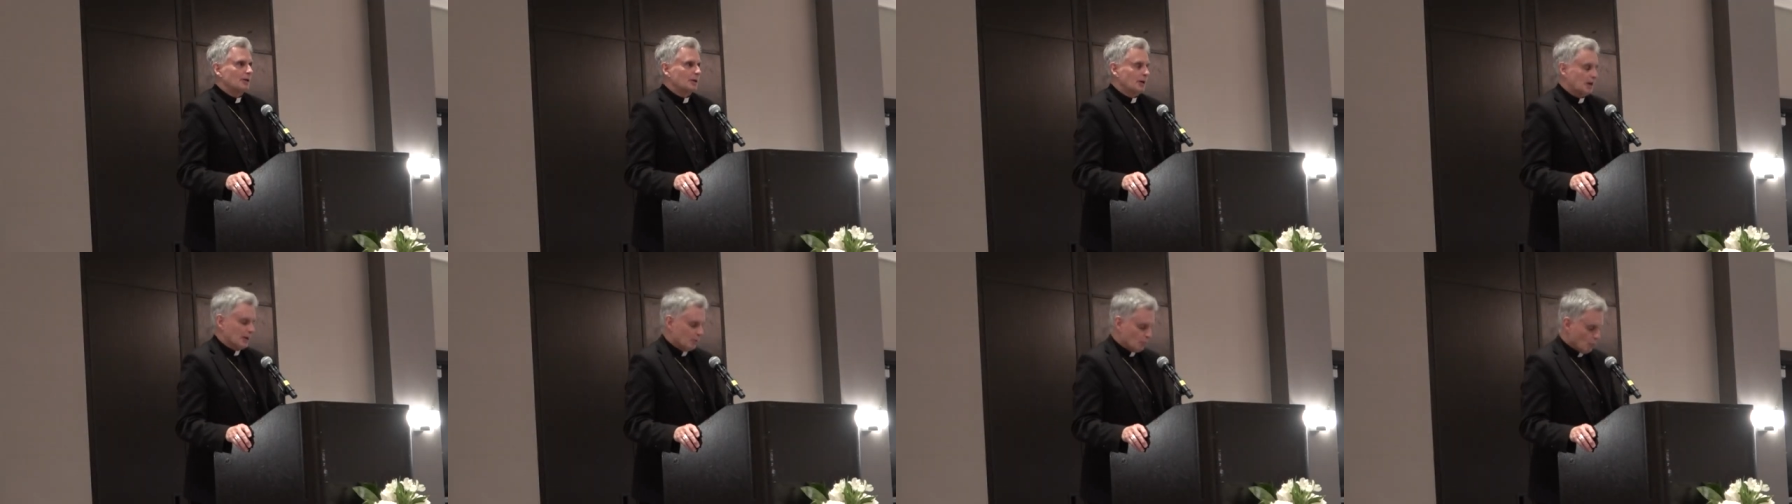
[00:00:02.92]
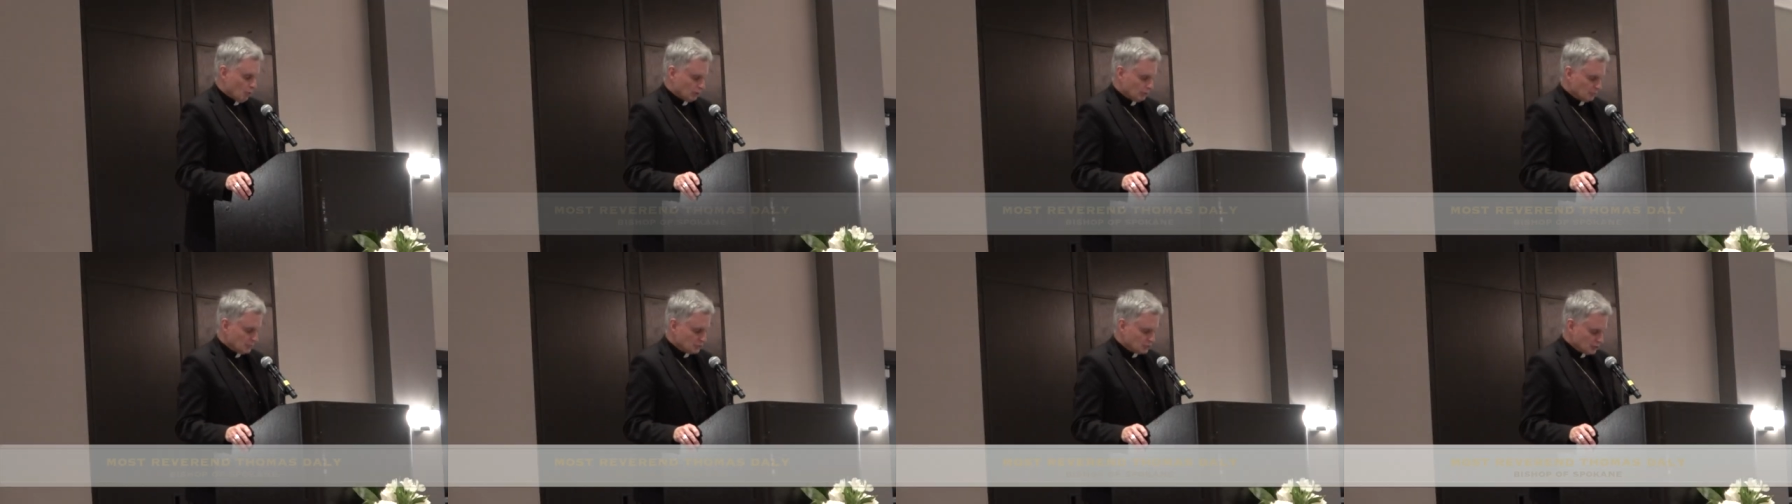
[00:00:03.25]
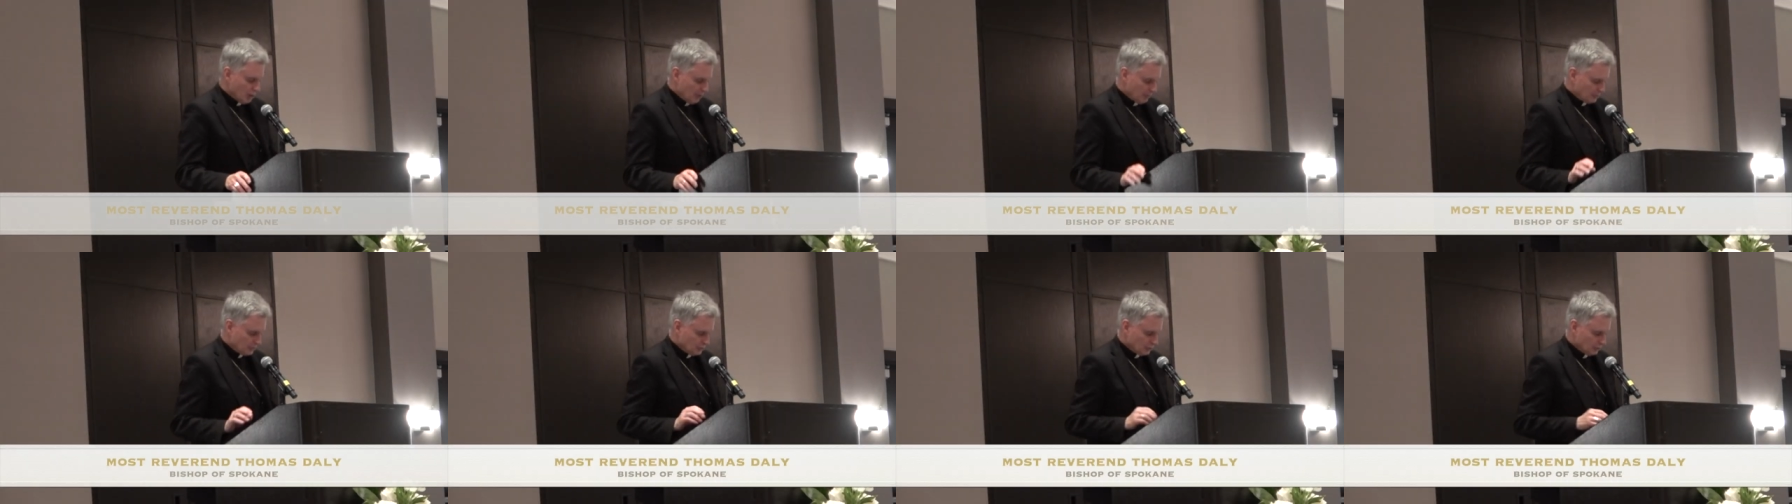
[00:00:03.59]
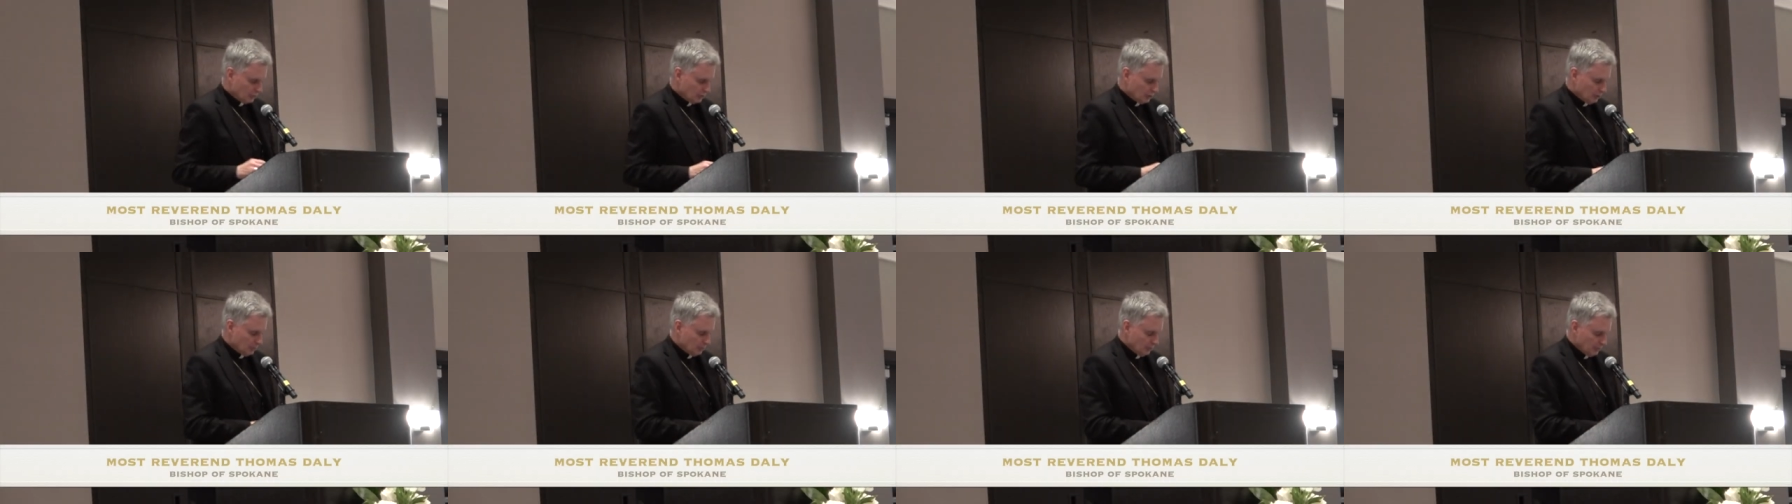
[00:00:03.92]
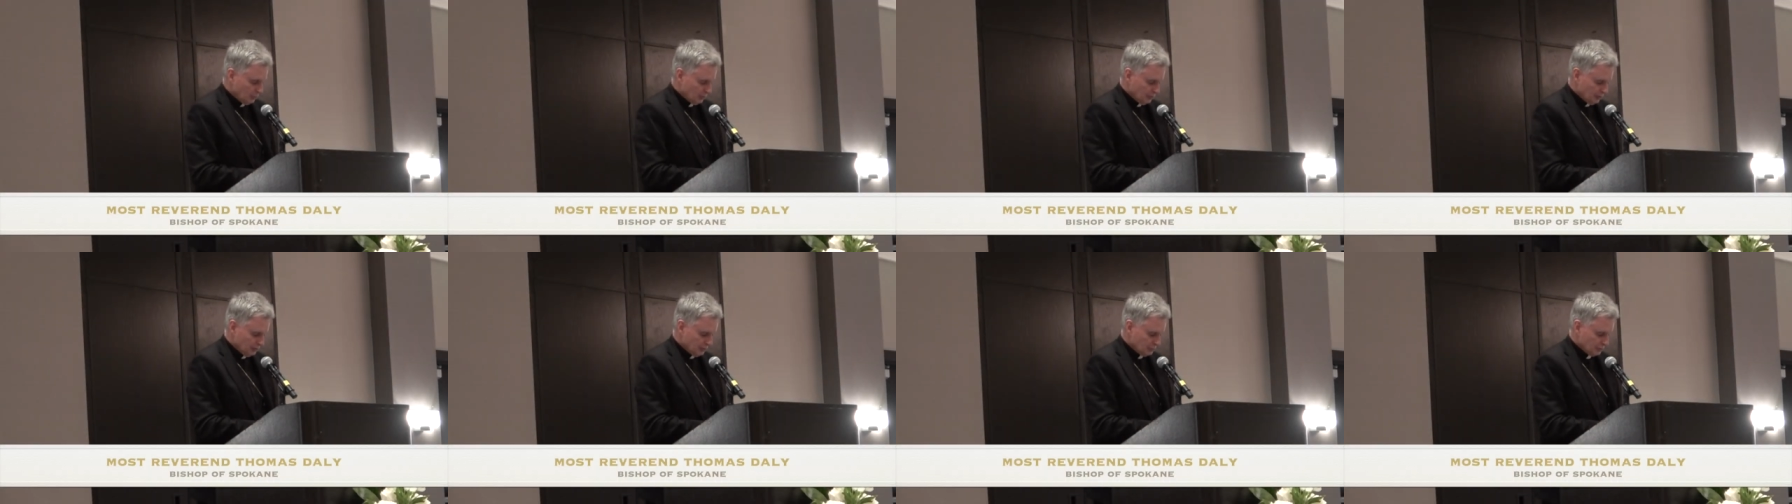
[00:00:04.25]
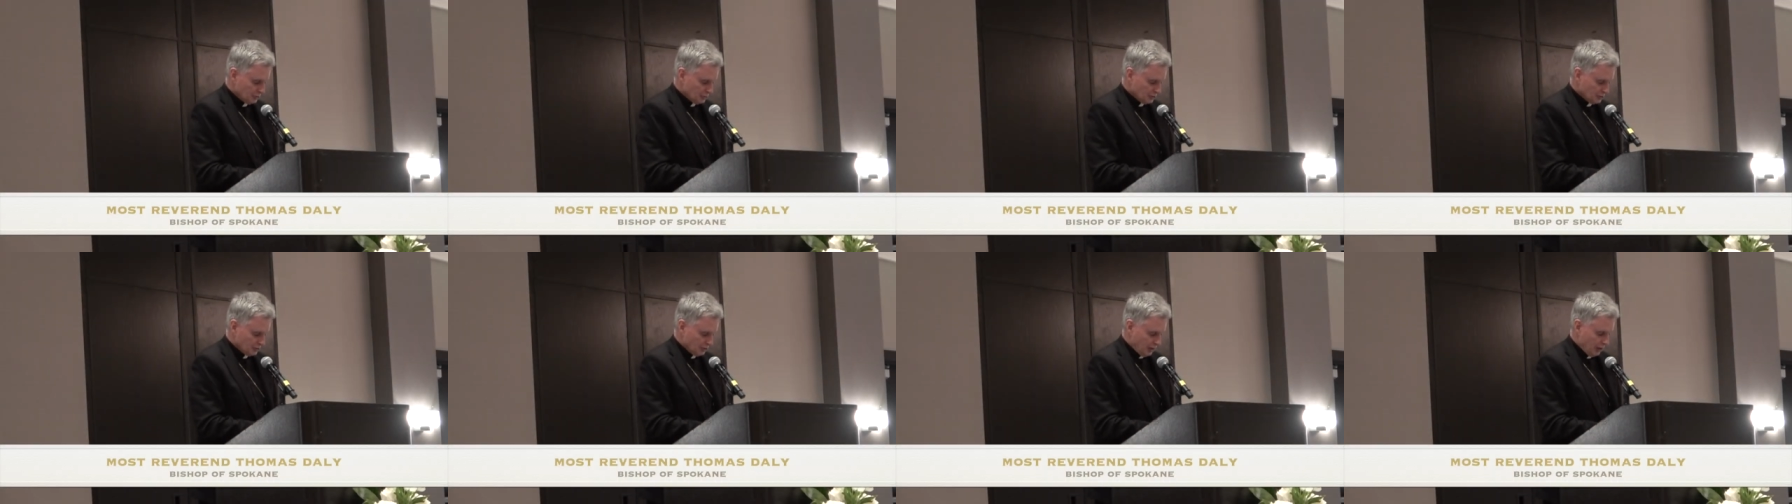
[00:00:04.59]
I welcome this opportunity to be with
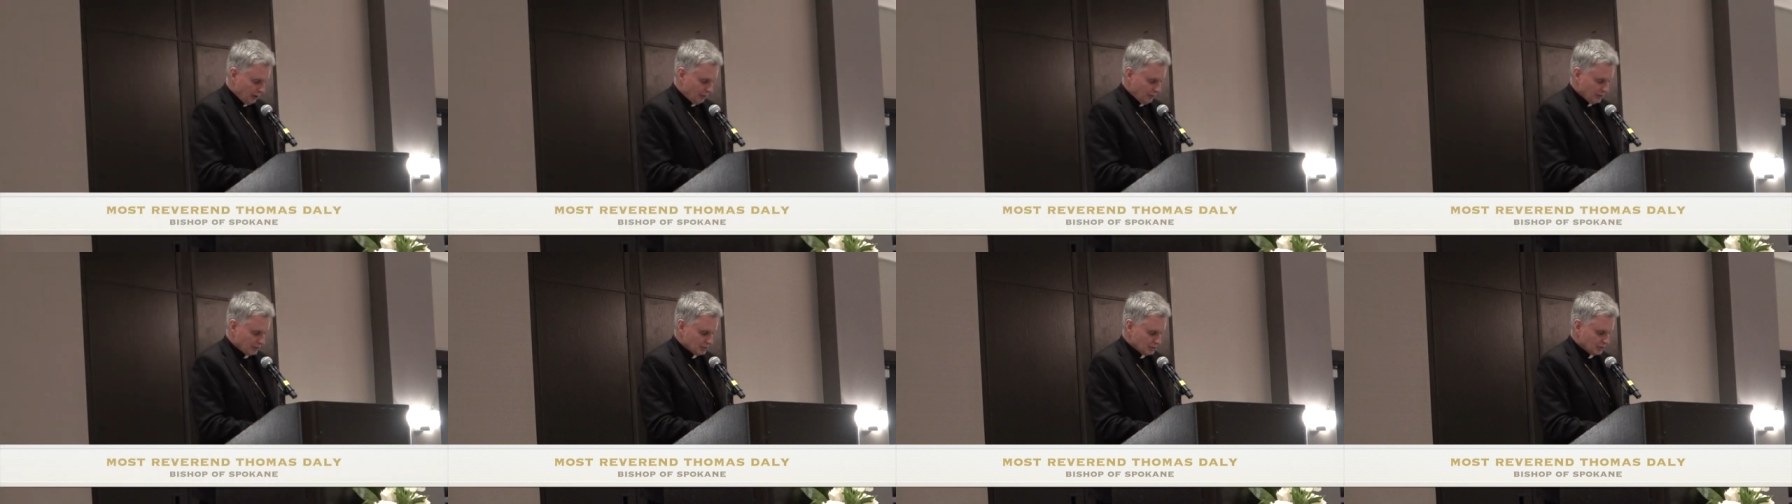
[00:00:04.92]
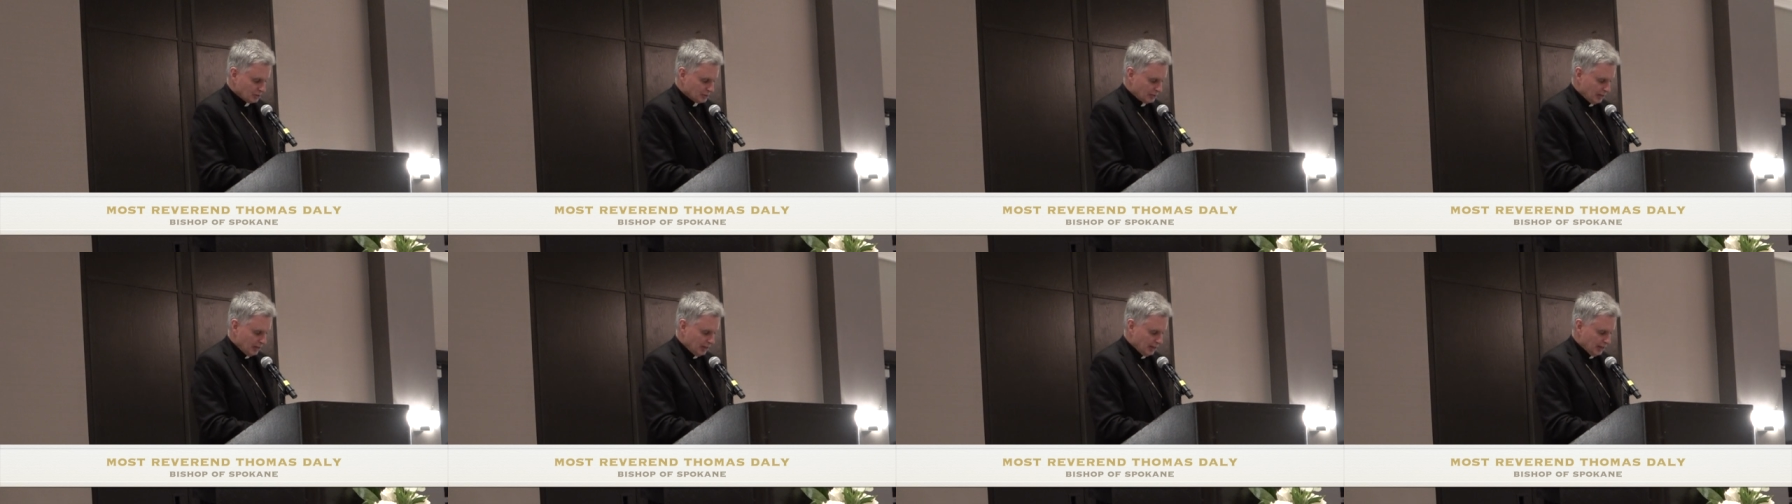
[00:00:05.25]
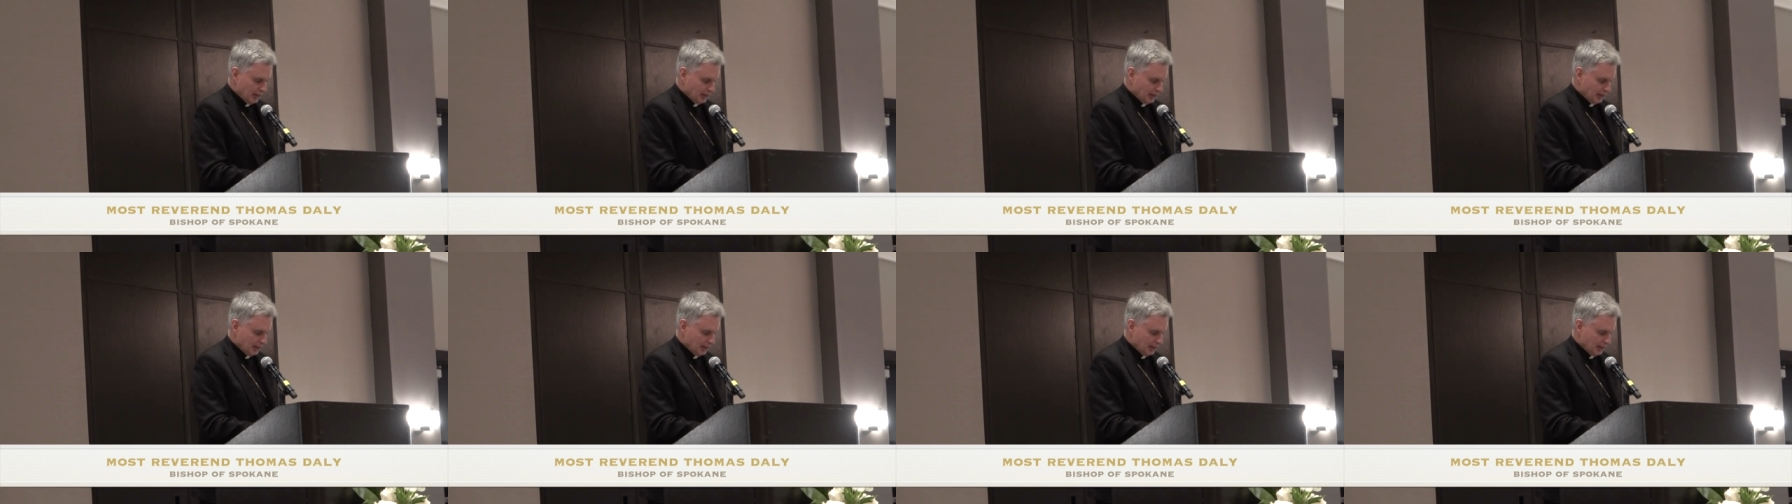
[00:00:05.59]
you, Serra's,